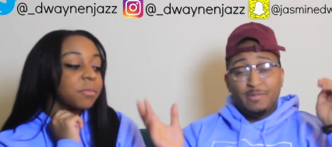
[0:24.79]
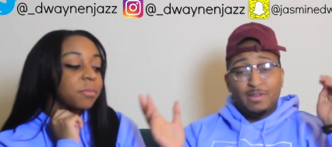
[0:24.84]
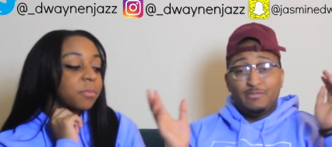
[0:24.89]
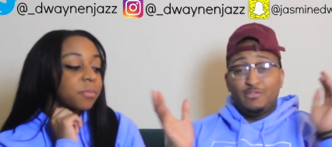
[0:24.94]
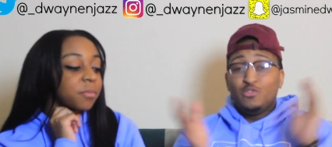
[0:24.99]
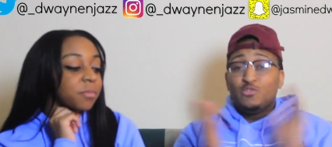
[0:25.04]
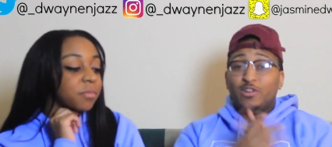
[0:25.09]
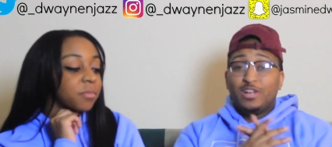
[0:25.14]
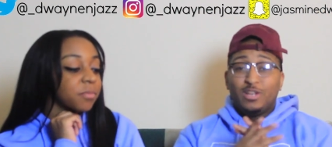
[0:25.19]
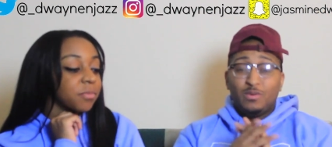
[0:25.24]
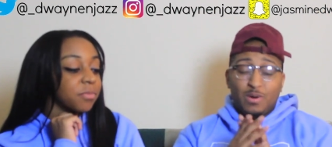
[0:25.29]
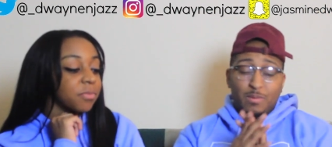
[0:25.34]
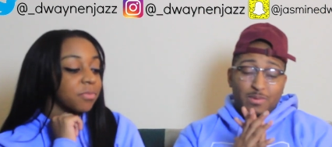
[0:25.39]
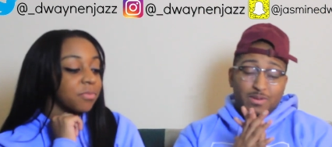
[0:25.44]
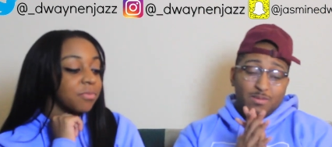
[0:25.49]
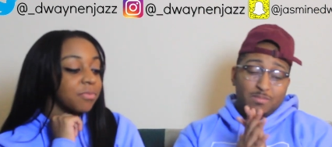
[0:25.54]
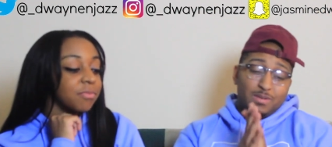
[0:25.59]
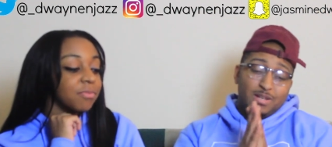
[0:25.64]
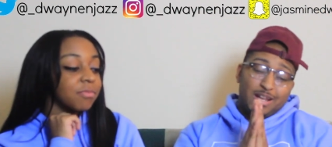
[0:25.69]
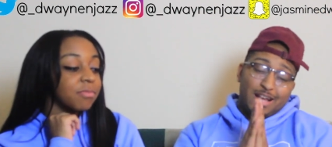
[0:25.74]
Speaker 1: I mean, if you really want me
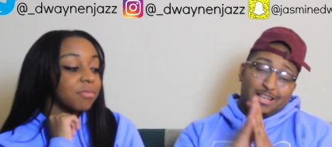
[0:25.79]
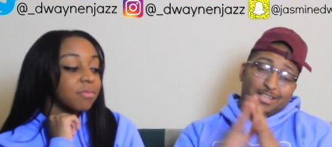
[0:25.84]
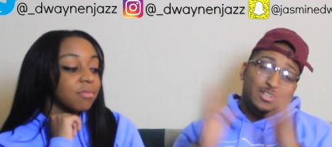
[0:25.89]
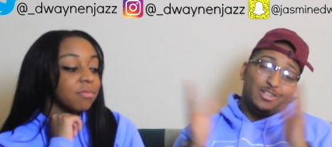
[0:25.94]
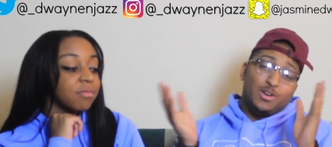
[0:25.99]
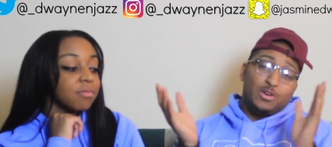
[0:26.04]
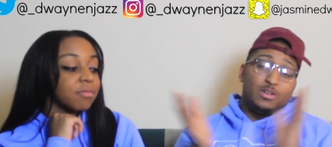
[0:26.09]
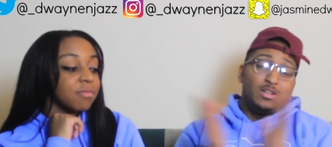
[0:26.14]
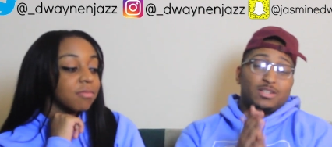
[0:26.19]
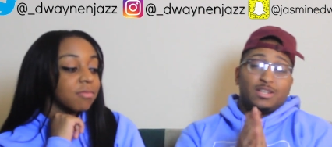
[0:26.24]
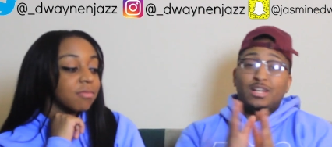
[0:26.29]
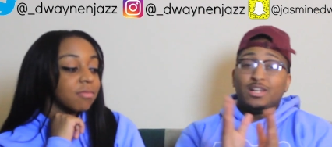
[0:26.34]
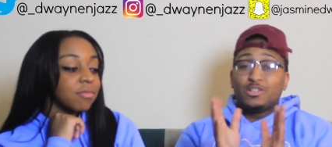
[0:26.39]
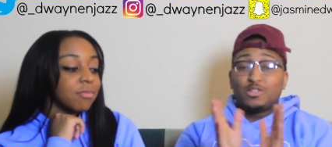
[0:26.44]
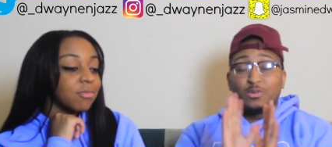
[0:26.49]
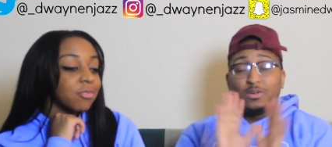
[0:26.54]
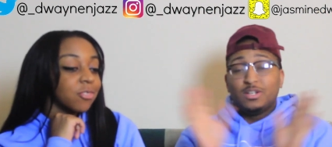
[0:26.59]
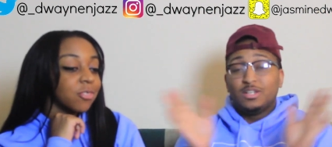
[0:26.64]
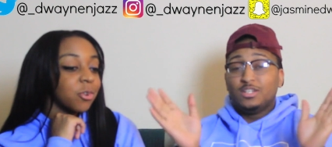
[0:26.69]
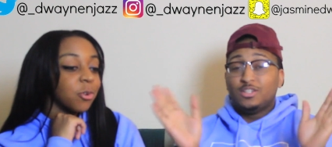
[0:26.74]
to be like, you know, today
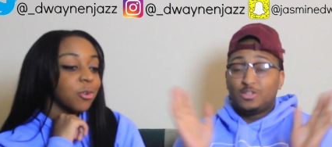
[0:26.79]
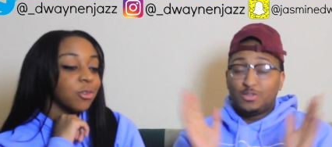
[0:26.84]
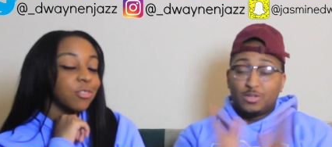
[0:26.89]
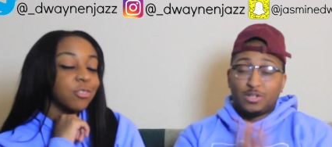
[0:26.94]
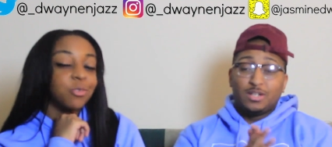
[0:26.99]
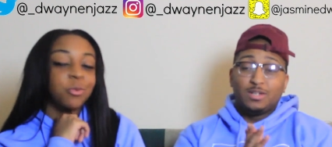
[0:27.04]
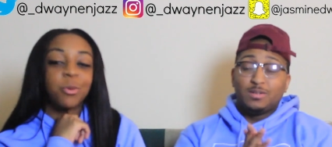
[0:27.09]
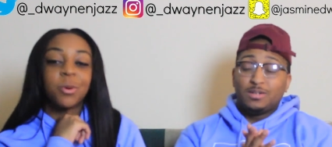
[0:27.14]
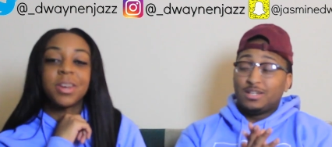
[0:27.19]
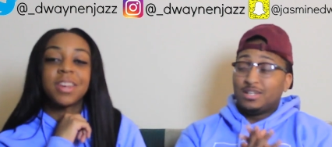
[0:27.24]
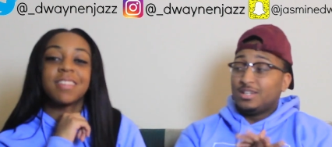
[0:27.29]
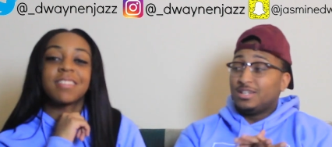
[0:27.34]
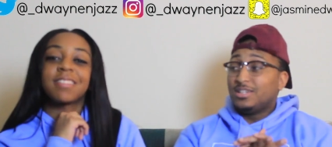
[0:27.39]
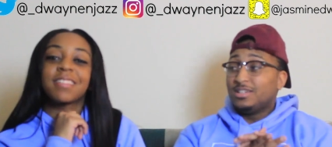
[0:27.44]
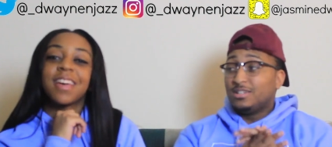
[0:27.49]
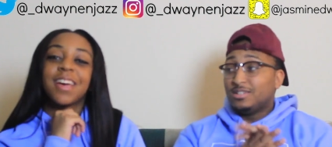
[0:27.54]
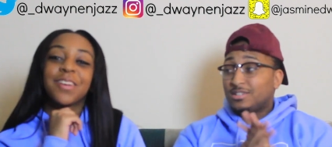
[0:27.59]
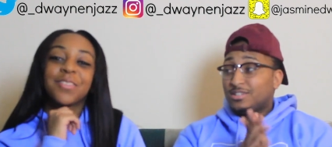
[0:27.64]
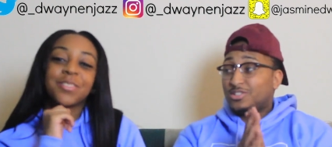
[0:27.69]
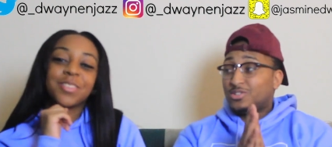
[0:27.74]
23, 20
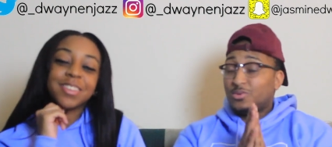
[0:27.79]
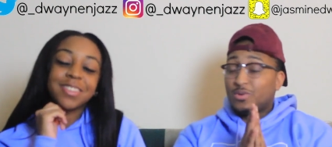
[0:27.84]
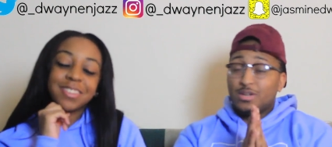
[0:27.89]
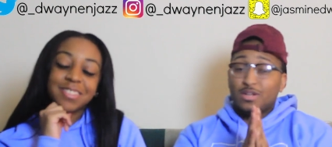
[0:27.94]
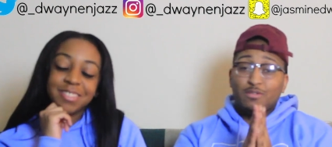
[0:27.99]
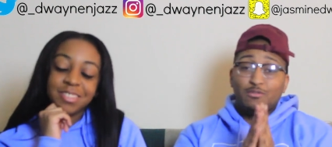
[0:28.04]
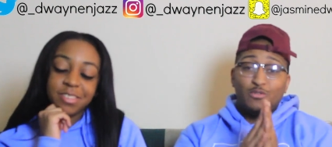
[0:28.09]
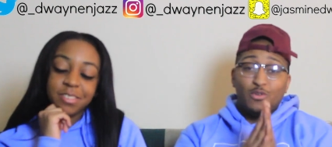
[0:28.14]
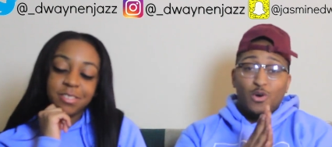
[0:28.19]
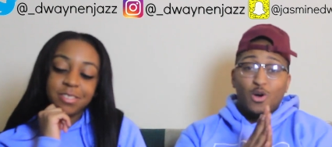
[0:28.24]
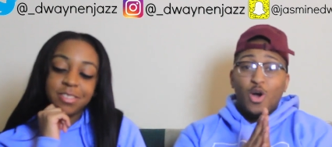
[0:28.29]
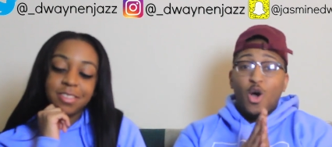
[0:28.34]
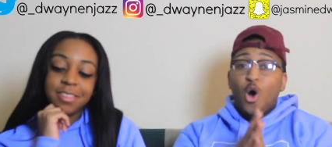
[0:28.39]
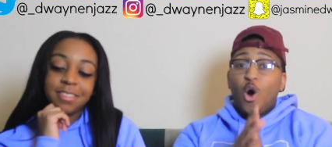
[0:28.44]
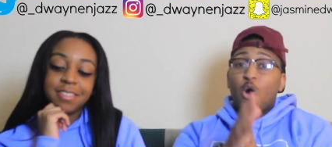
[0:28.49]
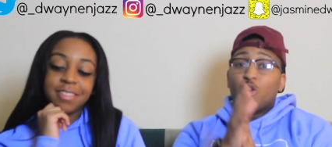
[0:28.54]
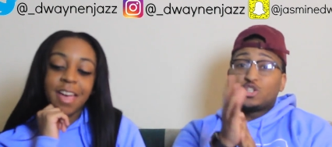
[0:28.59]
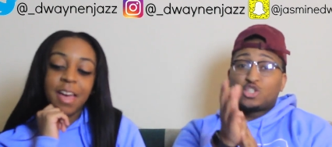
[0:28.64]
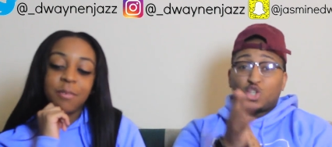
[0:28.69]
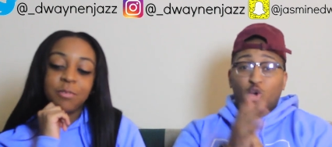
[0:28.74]
it's 24, the, the
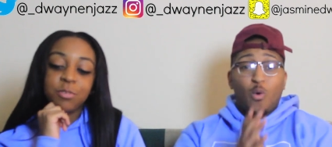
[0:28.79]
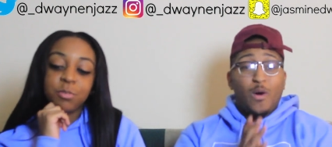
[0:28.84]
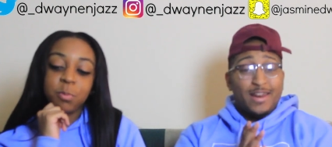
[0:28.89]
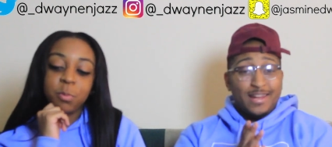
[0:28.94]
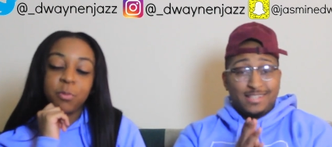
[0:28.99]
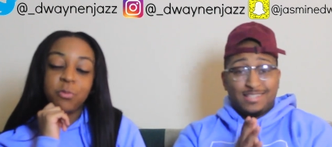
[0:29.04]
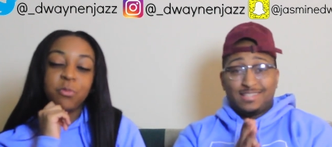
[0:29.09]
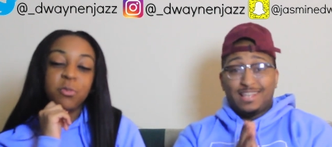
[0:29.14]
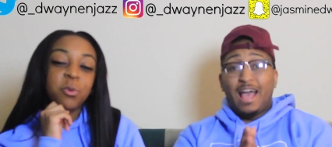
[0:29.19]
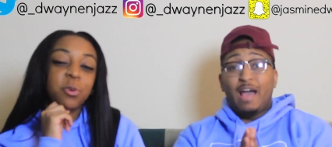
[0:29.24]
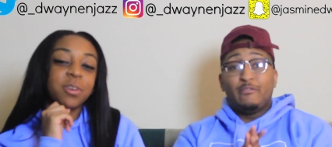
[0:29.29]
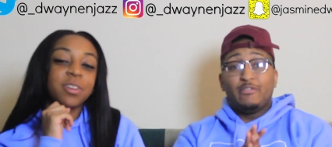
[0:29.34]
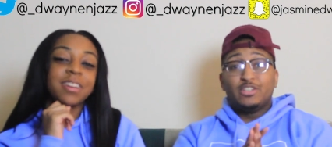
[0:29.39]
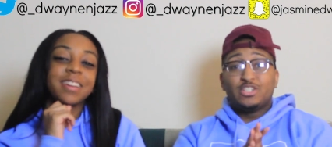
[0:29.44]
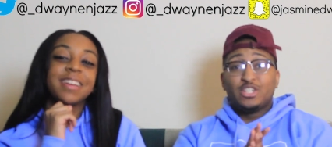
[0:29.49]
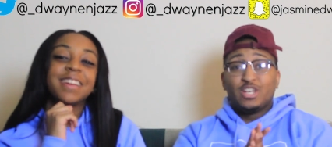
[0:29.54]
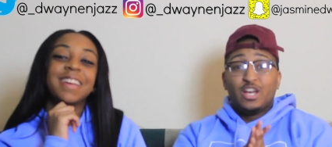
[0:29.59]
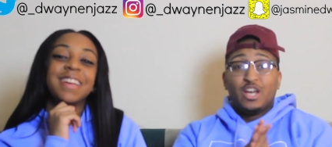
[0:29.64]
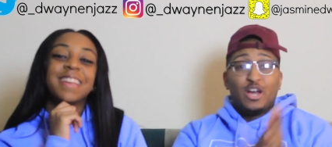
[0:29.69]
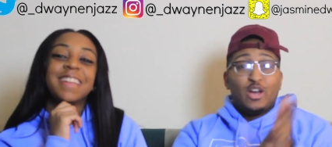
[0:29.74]
or savage. 20 Savage,
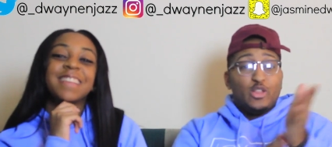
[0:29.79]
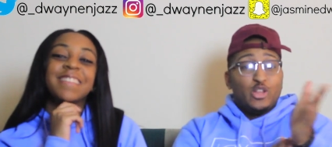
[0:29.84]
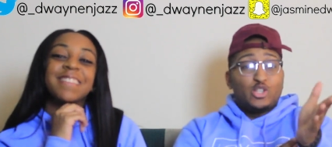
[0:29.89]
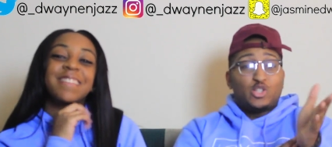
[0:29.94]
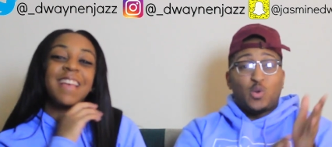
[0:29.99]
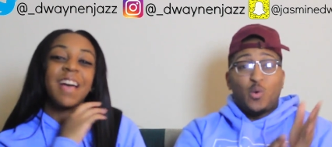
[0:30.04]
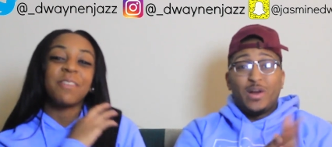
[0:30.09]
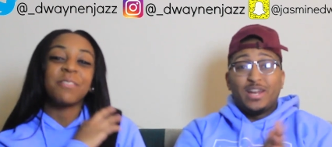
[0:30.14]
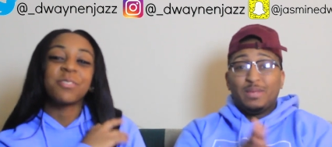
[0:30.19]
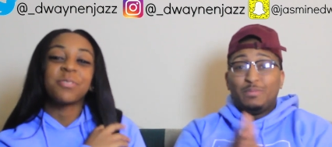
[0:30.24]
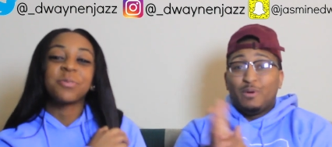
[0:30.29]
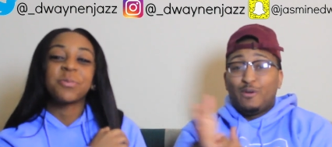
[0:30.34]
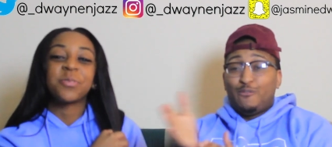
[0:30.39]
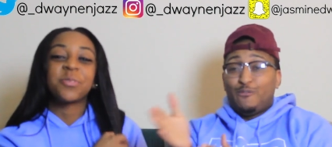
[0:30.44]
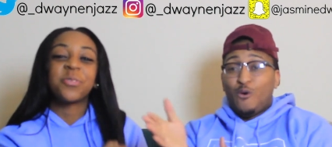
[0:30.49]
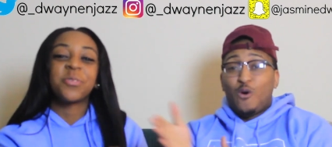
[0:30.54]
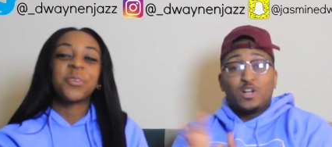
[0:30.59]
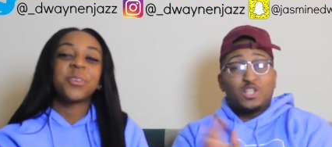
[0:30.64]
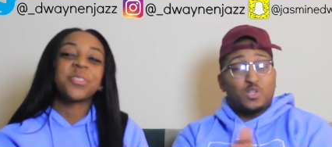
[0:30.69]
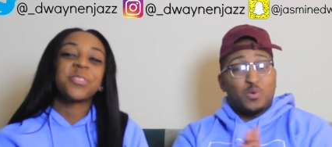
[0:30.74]
the 20
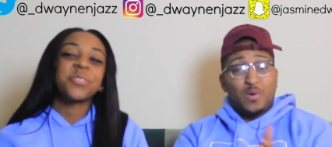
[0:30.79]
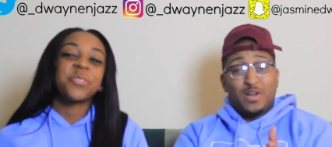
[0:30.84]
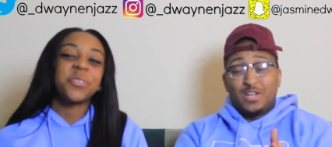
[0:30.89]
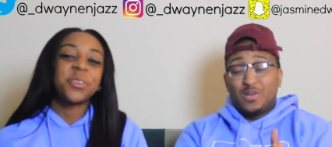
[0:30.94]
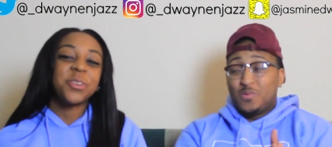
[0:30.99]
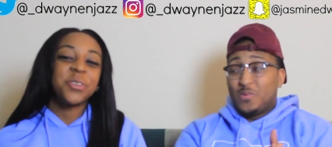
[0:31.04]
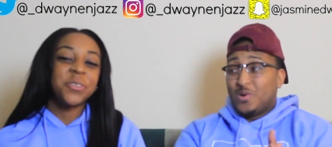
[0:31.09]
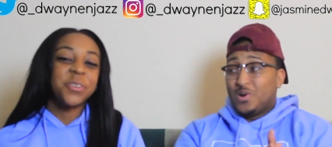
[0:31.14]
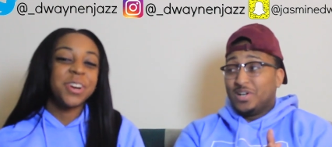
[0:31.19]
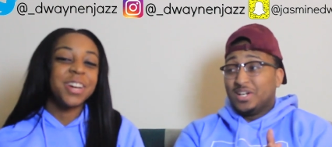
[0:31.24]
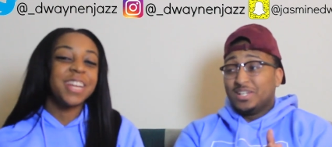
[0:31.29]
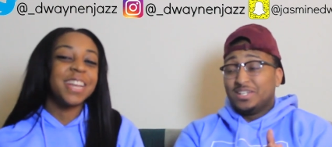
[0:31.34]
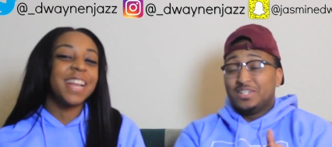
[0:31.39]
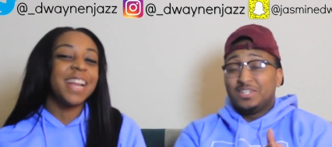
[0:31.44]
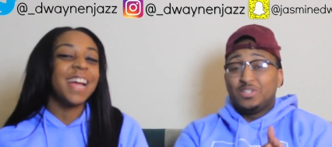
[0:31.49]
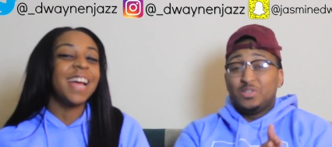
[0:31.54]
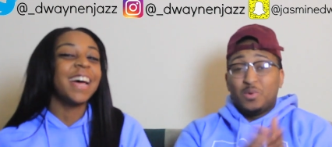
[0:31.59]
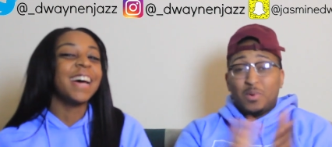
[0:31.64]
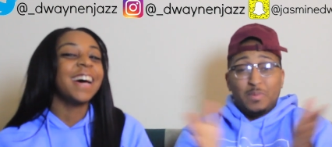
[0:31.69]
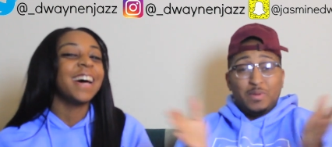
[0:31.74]
before 21. 21.
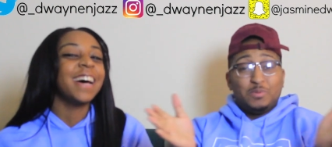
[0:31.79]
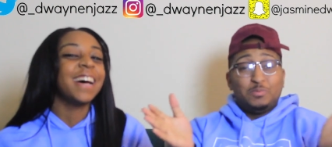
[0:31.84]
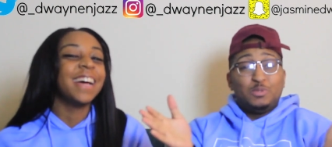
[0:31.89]
you want me